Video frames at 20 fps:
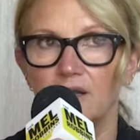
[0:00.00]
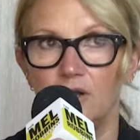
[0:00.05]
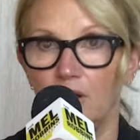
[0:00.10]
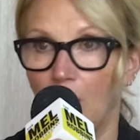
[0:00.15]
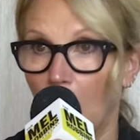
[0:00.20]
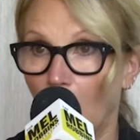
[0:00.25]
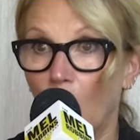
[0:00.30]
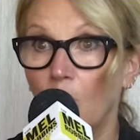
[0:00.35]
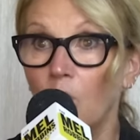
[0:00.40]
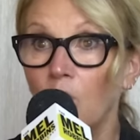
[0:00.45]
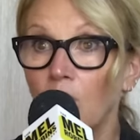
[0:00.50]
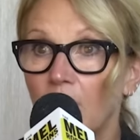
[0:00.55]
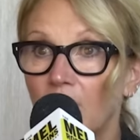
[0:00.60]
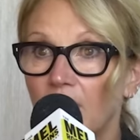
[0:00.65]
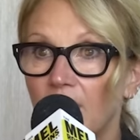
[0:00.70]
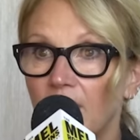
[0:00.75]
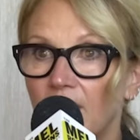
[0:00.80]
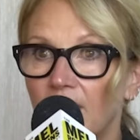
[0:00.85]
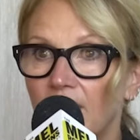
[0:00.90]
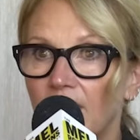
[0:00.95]
No.
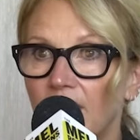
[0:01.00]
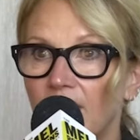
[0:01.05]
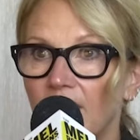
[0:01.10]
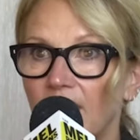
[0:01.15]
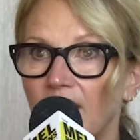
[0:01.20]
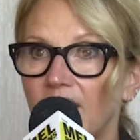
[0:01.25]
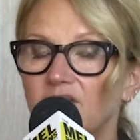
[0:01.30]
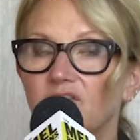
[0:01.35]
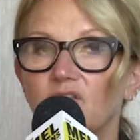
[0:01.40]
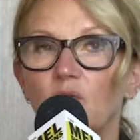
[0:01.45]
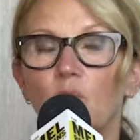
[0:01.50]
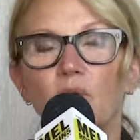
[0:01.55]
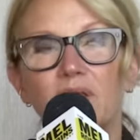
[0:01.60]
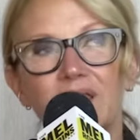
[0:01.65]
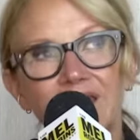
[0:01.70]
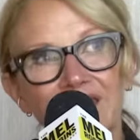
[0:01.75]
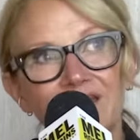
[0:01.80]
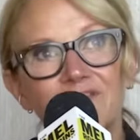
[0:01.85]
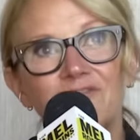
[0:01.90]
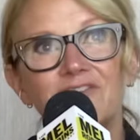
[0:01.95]
And so
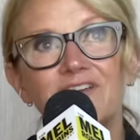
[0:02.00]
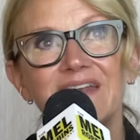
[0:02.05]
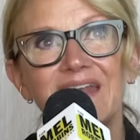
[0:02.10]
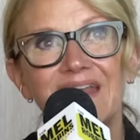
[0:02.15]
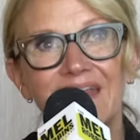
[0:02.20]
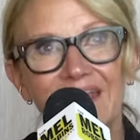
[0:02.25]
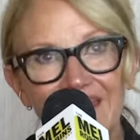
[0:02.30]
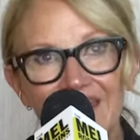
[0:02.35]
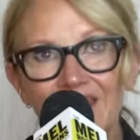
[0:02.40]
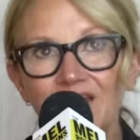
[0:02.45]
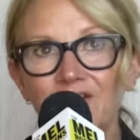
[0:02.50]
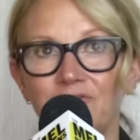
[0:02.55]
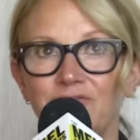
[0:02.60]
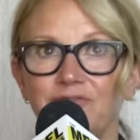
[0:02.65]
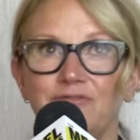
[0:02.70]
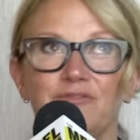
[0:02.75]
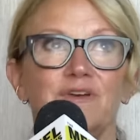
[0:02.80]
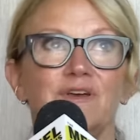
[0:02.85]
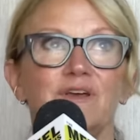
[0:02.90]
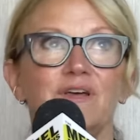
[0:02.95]
even
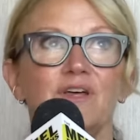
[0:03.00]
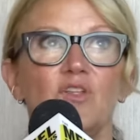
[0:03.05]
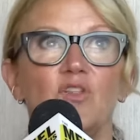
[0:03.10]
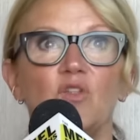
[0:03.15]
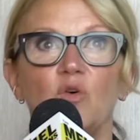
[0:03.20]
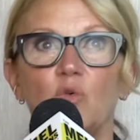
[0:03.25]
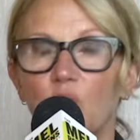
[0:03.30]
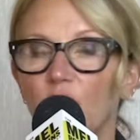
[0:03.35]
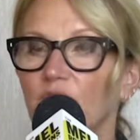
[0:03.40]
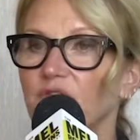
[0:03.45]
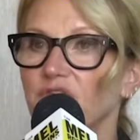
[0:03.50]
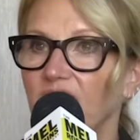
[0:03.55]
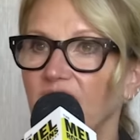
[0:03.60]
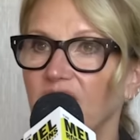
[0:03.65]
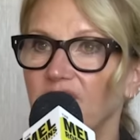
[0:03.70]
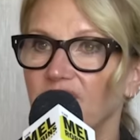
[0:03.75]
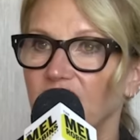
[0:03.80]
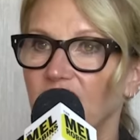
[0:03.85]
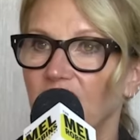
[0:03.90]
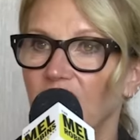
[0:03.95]
if the worst
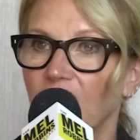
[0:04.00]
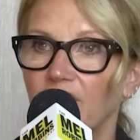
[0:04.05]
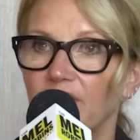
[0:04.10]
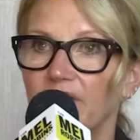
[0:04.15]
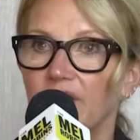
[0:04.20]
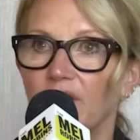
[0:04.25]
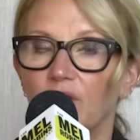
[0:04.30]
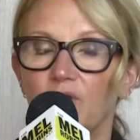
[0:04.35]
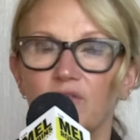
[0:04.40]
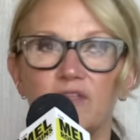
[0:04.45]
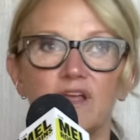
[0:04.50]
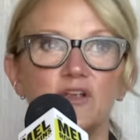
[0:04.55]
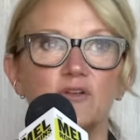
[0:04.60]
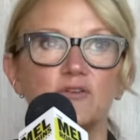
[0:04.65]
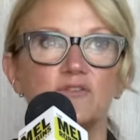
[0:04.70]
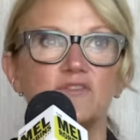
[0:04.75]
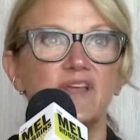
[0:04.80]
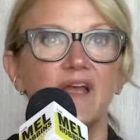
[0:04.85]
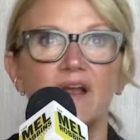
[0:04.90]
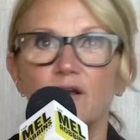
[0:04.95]
case scenario that
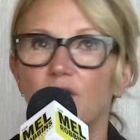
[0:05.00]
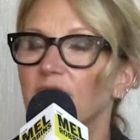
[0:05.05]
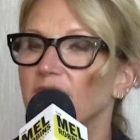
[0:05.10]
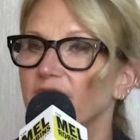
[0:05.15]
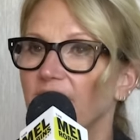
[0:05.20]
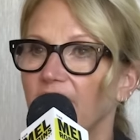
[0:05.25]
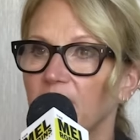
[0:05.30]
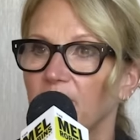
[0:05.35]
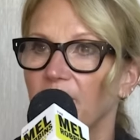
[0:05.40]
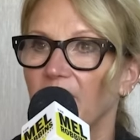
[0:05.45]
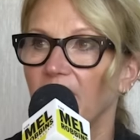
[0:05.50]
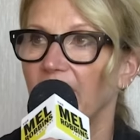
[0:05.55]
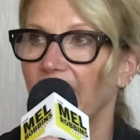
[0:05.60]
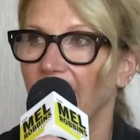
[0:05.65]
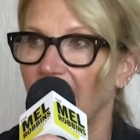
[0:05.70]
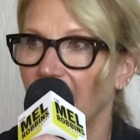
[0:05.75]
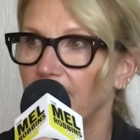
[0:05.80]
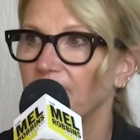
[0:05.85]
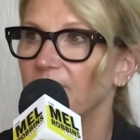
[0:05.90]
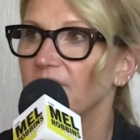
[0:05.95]
you're terrified about
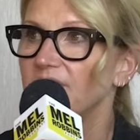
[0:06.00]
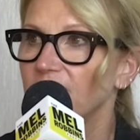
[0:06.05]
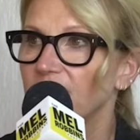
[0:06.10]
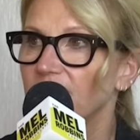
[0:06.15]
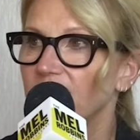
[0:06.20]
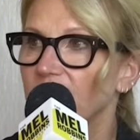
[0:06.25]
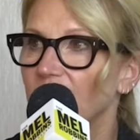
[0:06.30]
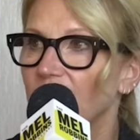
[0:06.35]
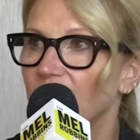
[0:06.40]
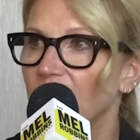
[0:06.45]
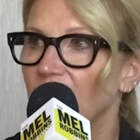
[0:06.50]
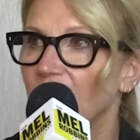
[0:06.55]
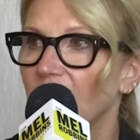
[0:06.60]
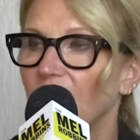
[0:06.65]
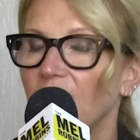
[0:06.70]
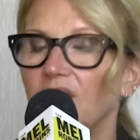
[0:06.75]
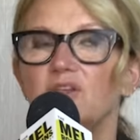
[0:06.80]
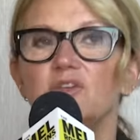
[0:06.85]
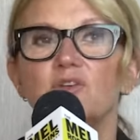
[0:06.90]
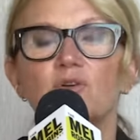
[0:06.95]
happens,
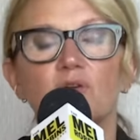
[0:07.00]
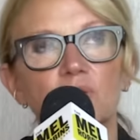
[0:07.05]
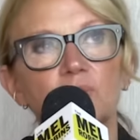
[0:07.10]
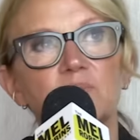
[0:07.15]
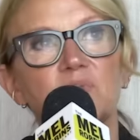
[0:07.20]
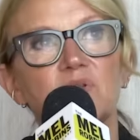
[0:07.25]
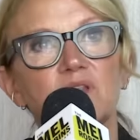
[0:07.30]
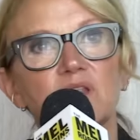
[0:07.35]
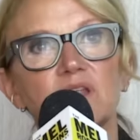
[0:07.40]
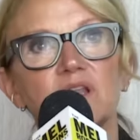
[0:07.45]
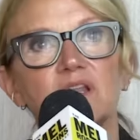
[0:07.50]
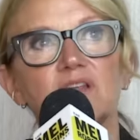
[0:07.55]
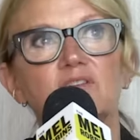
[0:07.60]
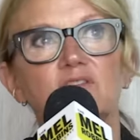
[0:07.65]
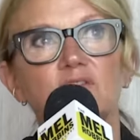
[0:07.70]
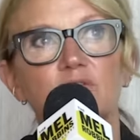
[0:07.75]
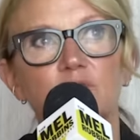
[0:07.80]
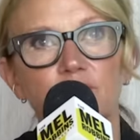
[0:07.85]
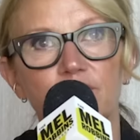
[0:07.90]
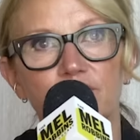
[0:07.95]
your ability
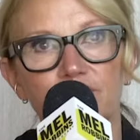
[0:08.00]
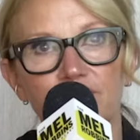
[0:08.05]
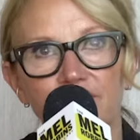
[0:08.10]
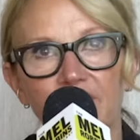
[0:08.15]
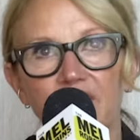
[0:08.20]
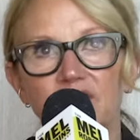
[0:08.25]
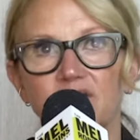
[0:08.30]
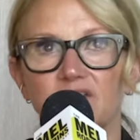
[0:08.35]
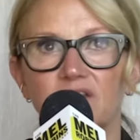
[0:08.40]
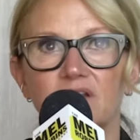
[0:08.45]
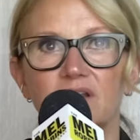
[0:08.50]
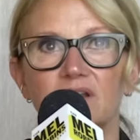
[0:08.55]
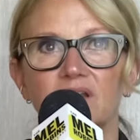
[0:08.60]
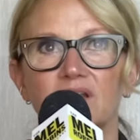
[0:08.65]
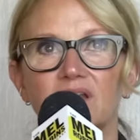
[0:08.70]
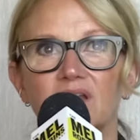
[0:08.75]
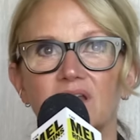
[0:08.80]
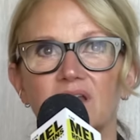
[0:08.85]
to face it,